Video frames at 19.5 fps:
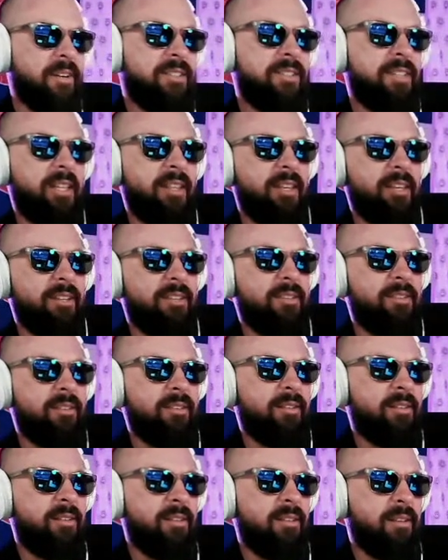Oh, he said the
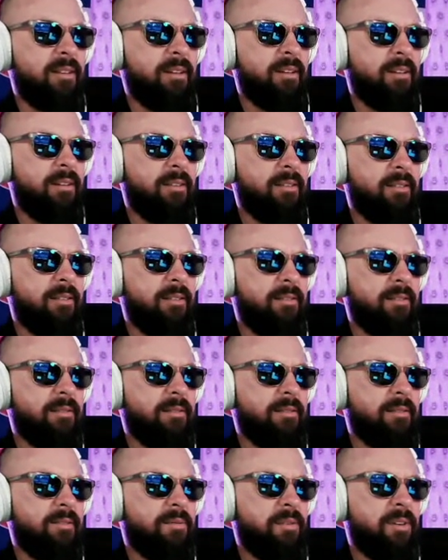
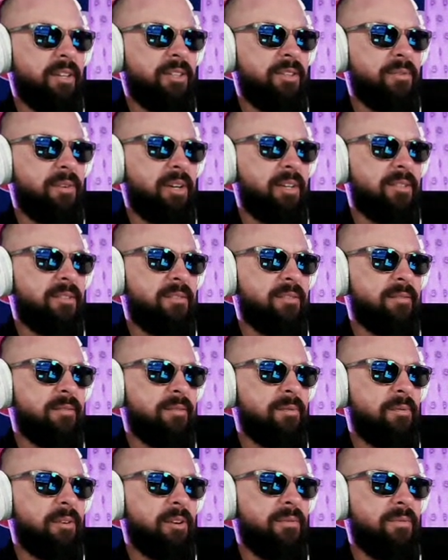
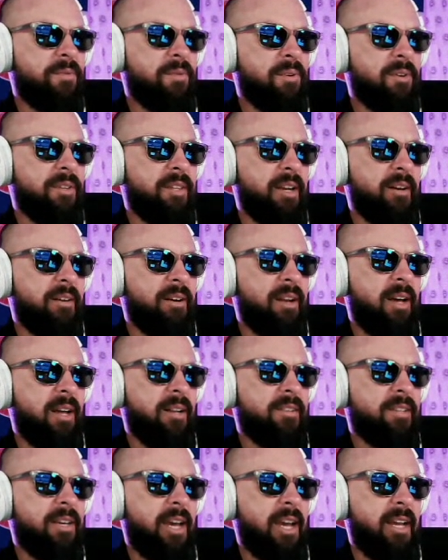23-24 there are
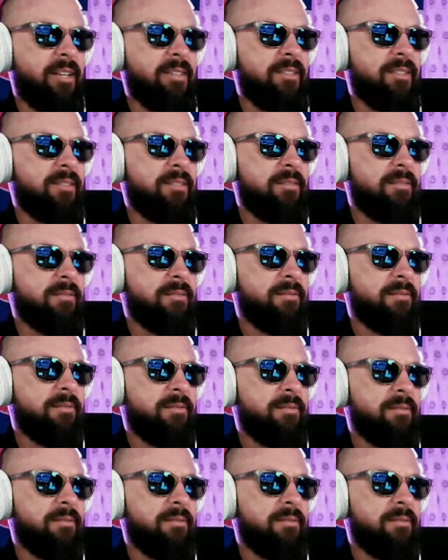not attached.